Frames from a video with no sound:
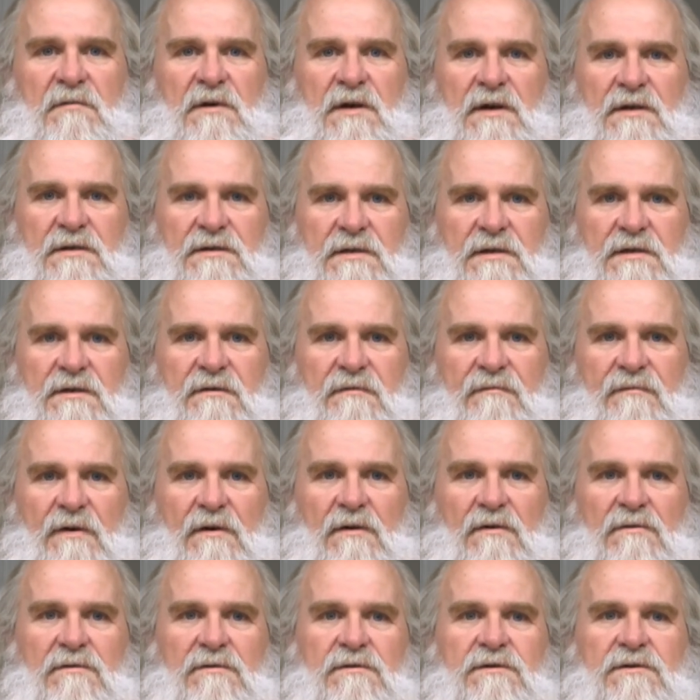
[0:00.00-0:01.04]
buzzes
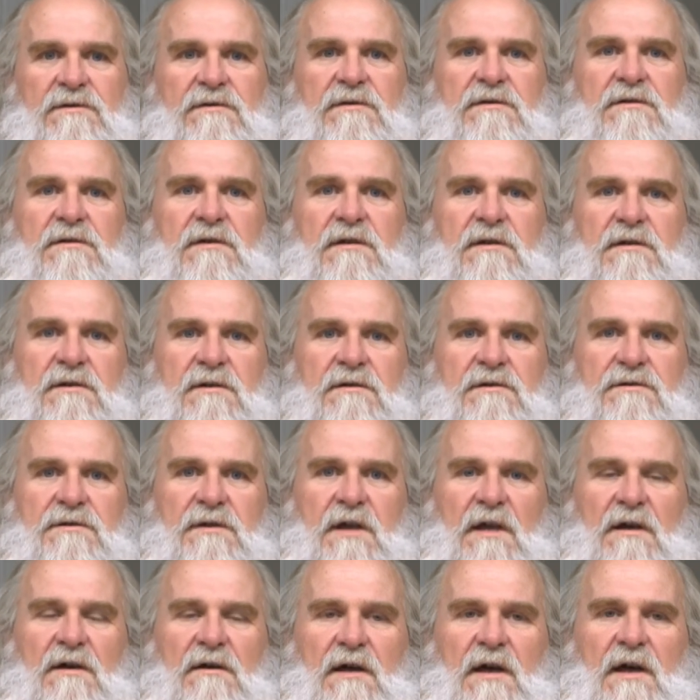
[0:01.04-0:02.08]
folks at the
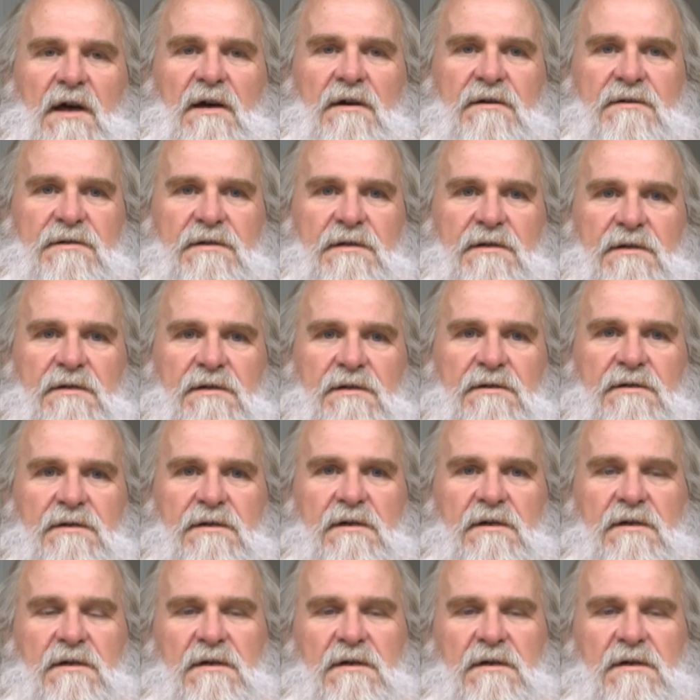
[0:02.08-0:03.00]
scale houses